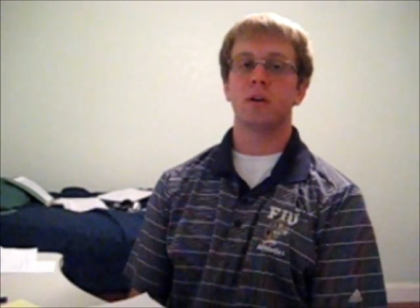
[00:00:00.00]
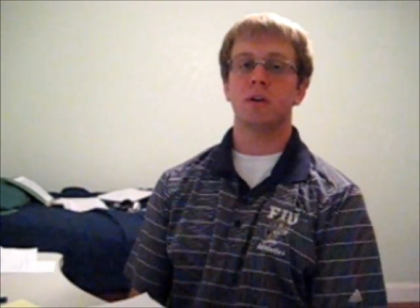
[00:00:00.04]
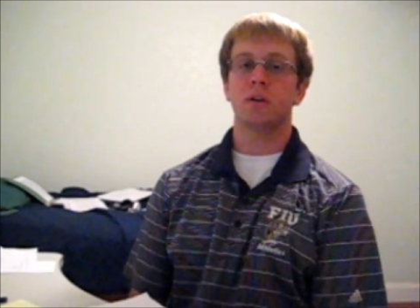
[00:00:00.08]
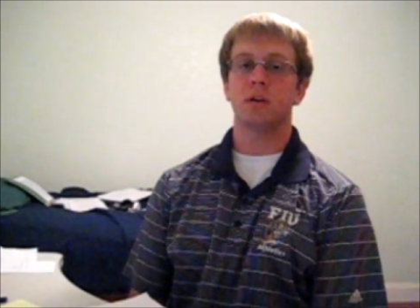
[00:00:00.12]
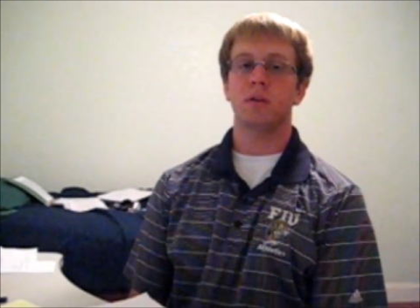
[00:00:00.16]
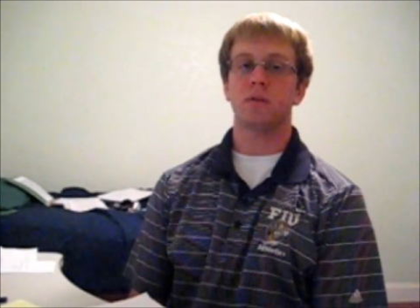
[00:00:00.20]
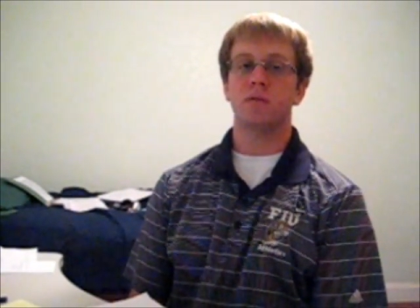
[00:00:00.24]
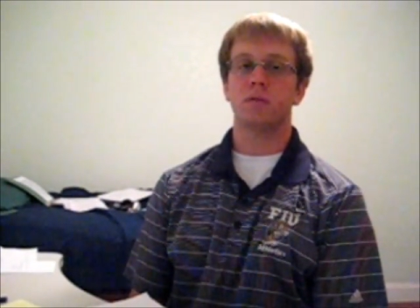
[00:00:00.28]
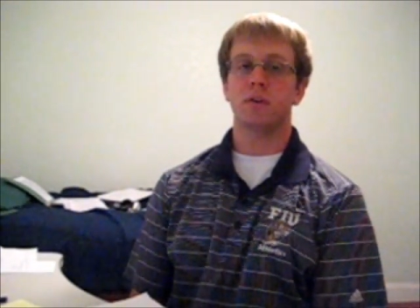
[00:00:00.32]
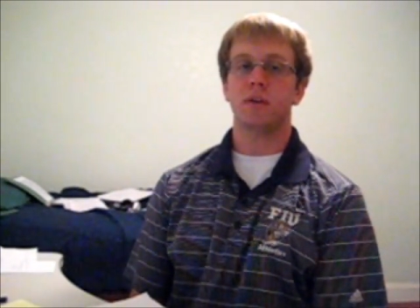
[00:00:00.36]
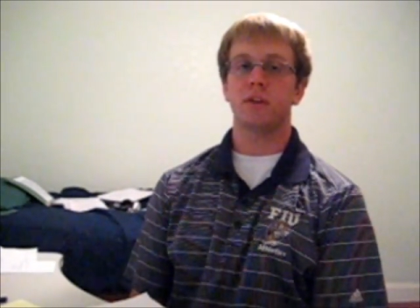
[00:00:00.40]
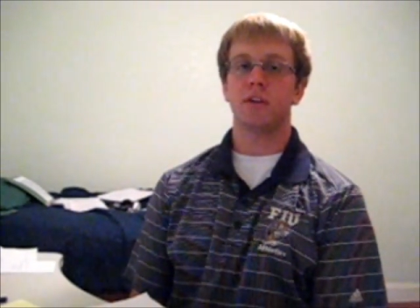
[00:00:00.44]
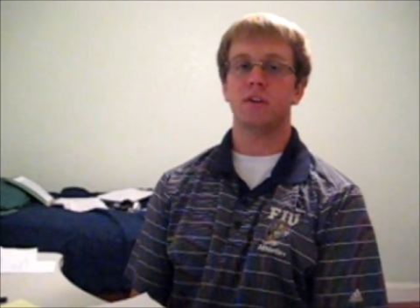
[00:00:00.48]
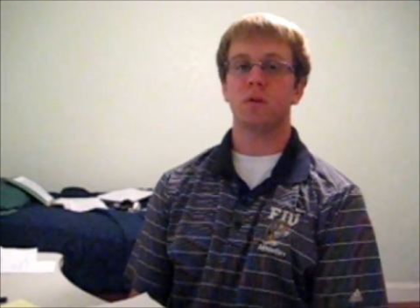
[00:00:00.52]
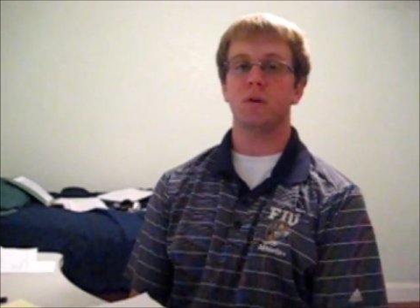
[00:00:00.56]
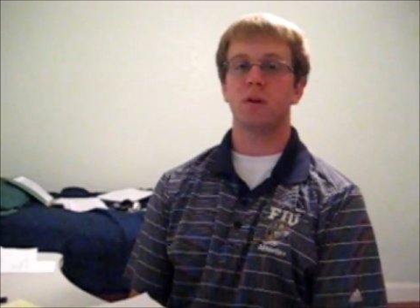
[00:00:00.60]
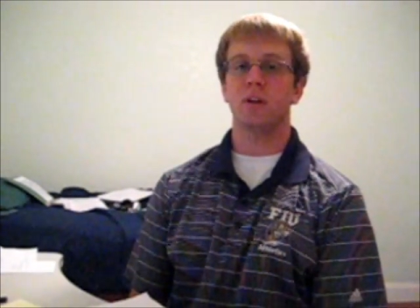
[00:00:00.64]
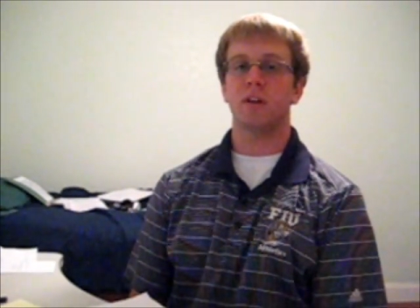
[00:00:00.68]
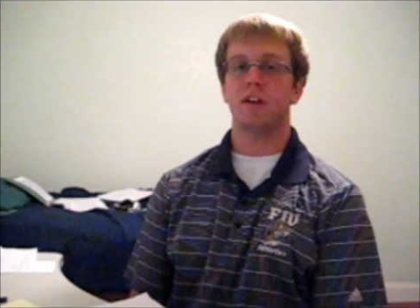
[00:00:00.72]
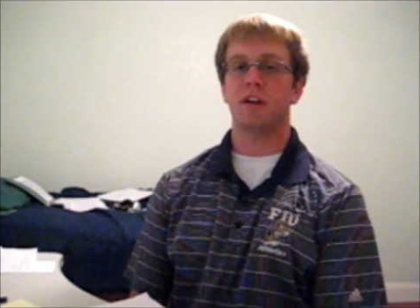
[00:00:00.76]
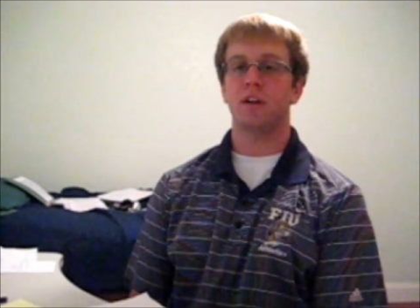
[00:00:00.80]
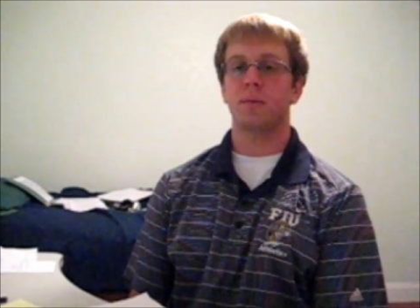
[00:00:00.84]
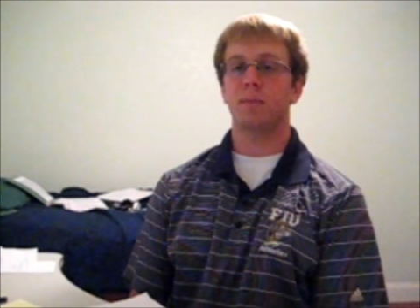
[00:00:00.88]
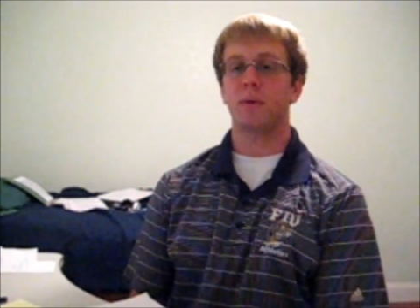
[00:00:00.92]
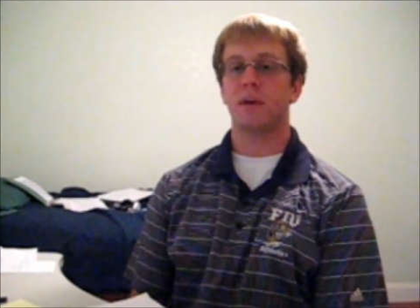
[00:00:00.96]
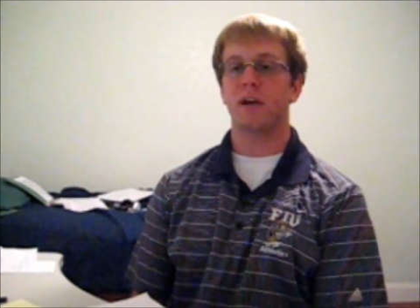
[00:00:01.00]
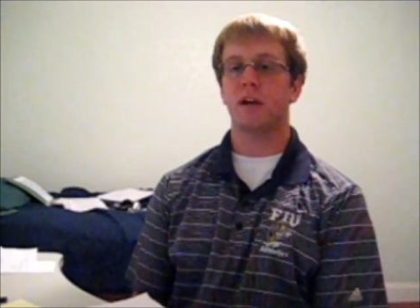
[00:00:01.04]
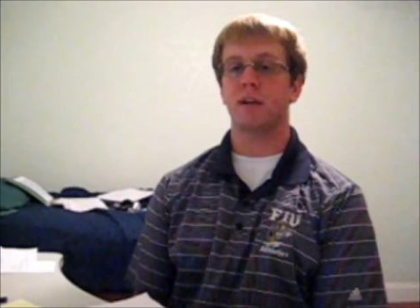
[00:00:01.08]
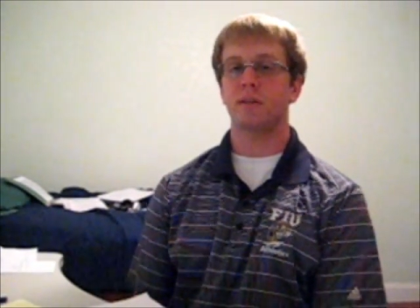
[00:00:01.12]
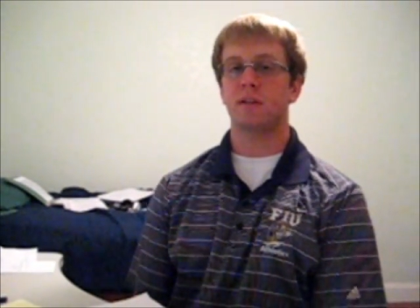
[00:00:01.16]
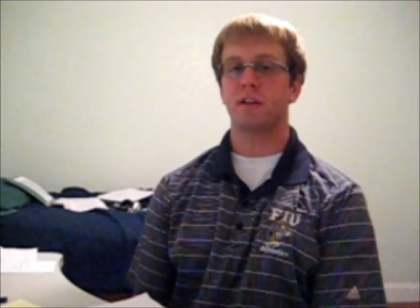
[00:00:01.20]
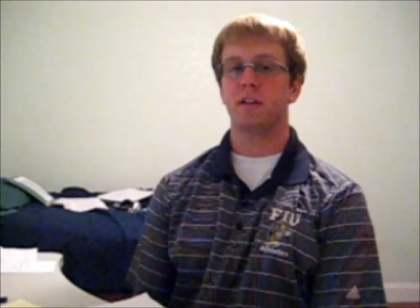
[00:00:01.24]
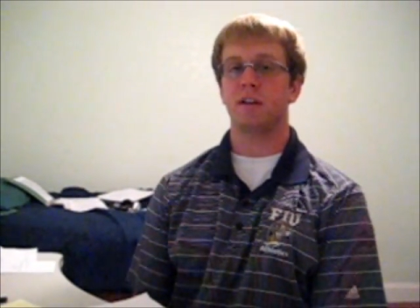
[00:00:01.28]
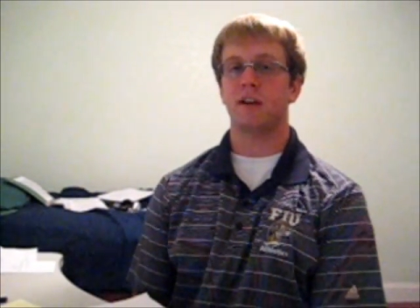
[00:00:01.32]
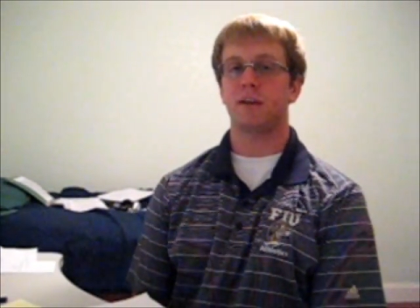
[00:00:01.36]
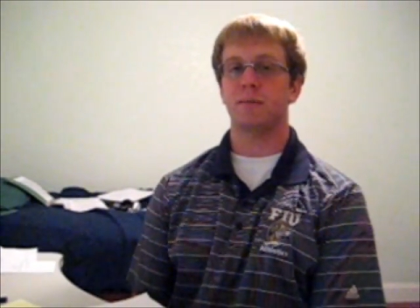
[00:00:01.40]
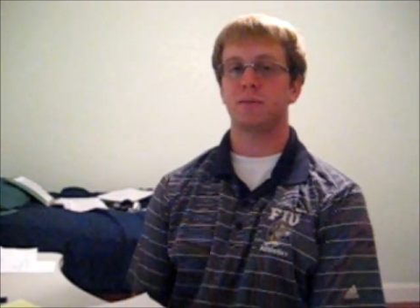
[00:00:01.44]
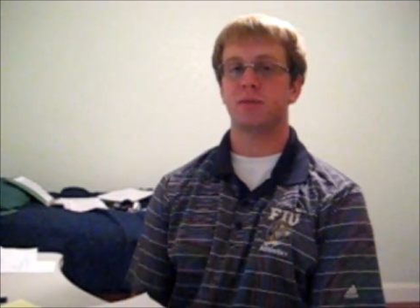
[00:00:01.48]
couldn't really do anything about
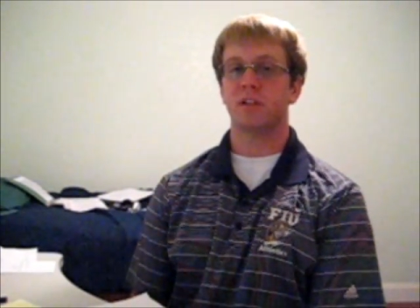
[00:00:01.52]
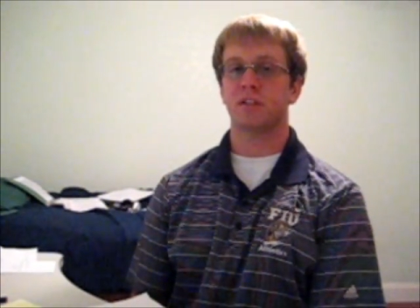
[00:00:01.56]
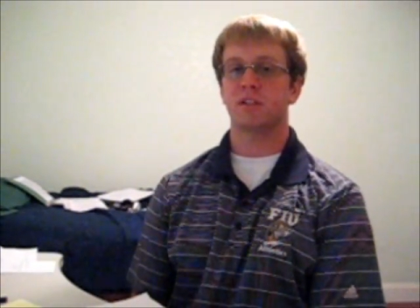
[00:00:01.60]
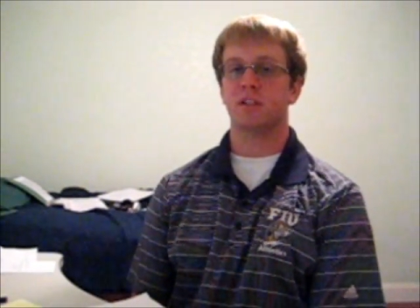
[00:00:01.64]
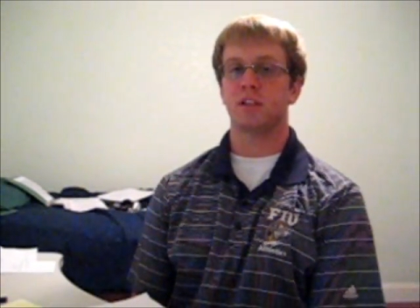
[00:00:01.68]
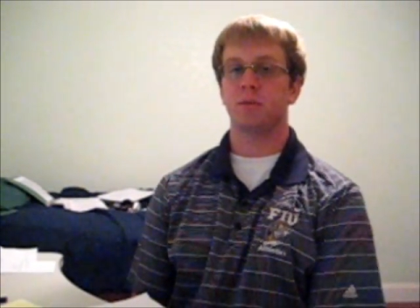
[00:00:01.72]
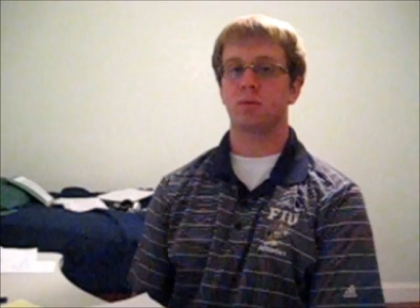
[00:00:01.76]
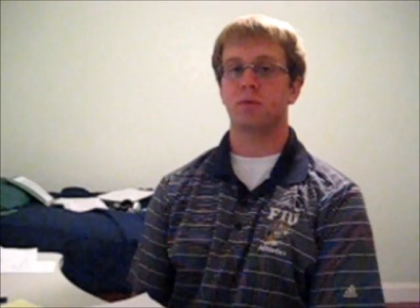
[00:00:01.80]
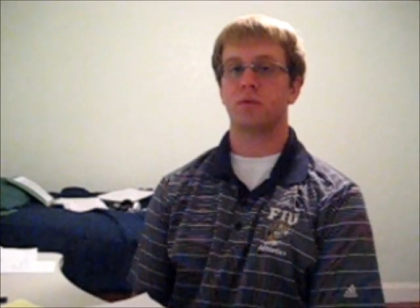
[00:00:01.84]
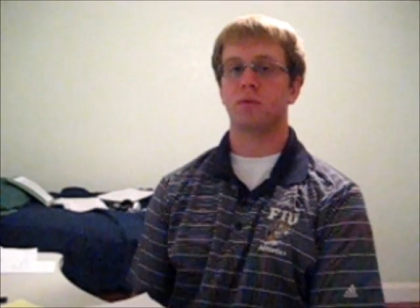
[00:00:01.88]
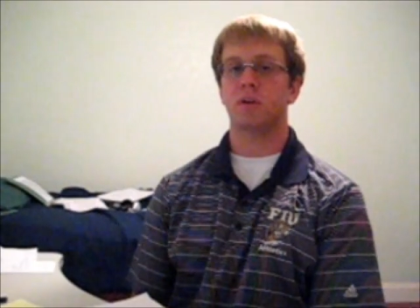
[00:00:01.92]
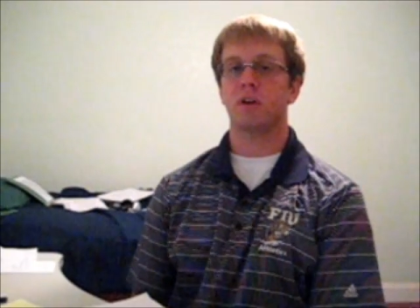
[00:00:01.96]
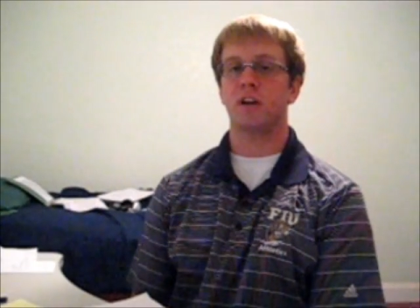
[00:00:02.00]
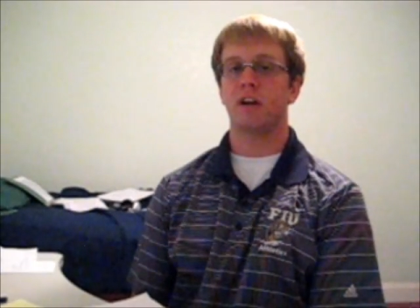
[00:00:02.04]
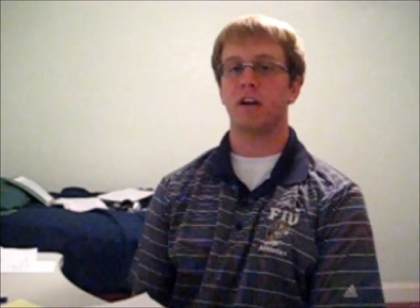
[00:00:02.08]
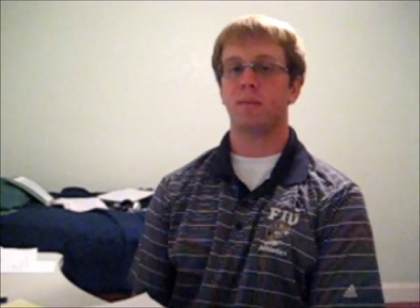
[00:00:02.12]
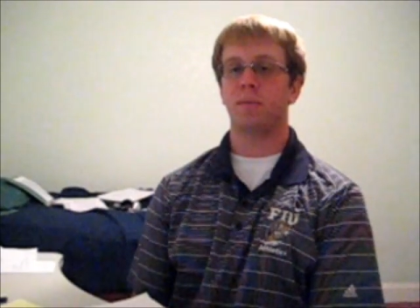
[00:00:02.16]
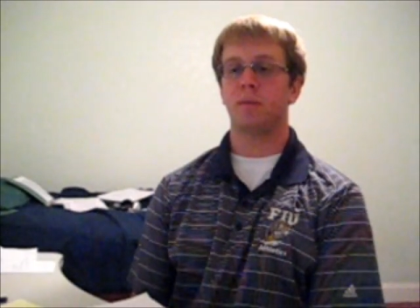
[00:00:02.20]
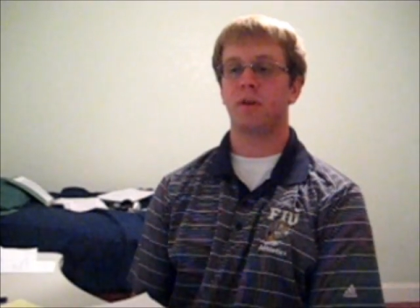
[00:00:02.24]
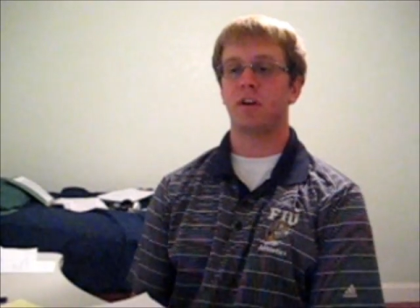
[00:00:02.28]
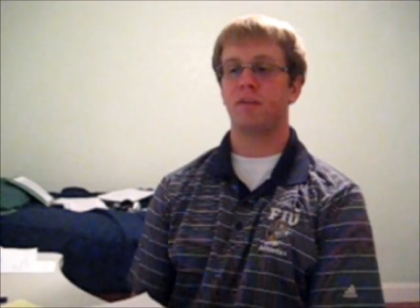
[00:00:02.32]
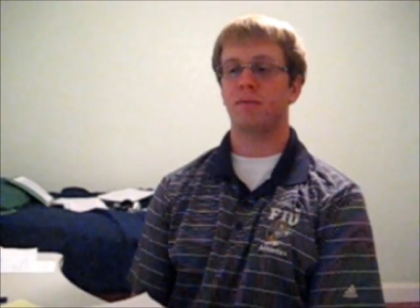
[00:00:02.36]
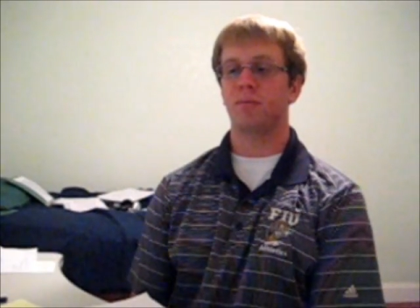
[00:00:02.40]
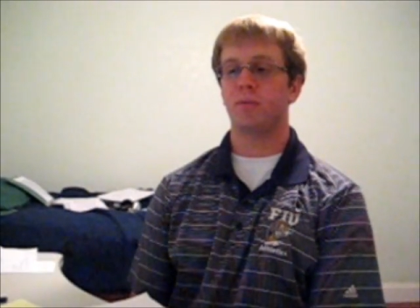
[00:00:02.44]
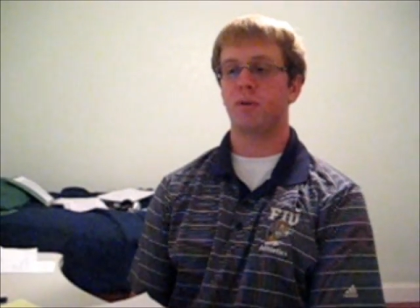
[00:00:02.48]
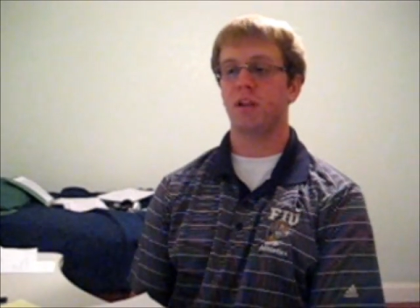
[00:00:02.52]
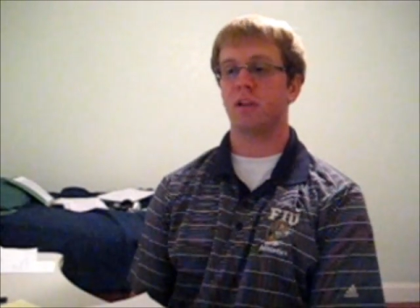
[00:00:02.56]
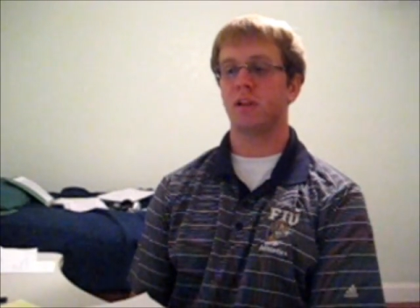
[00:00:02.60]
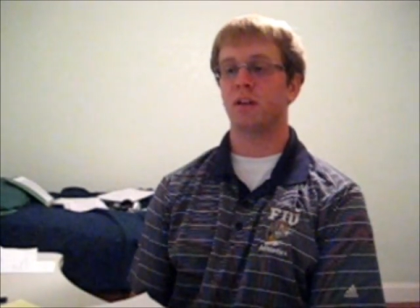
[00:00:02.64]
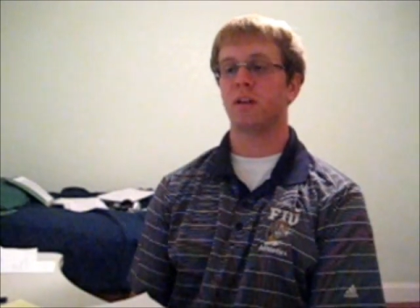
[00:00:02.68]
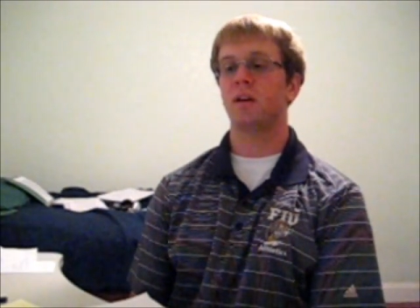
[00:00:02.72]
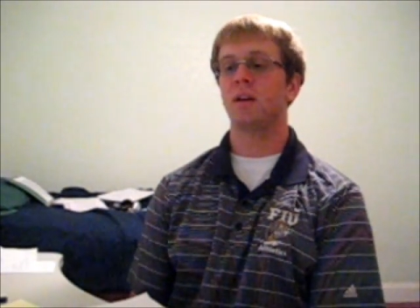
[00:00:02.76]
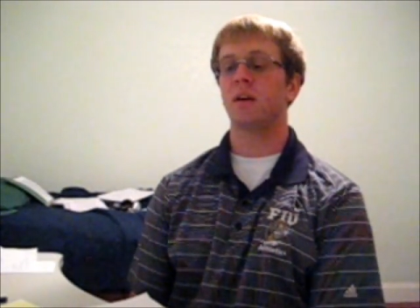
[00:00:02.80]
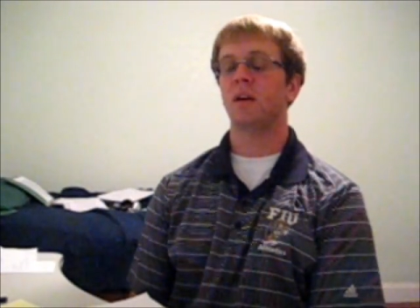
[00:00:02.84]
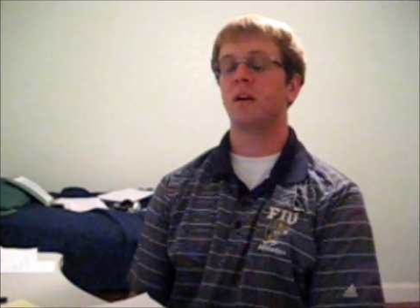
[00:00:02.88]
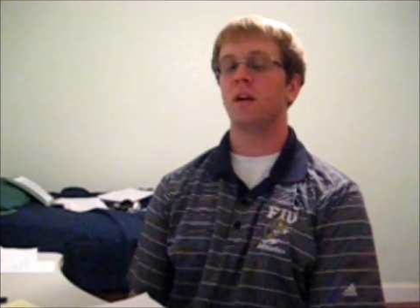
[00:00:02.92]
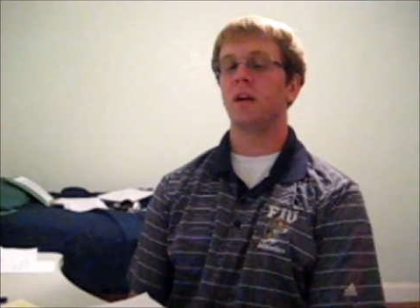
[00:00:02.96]
the objects that were high above me.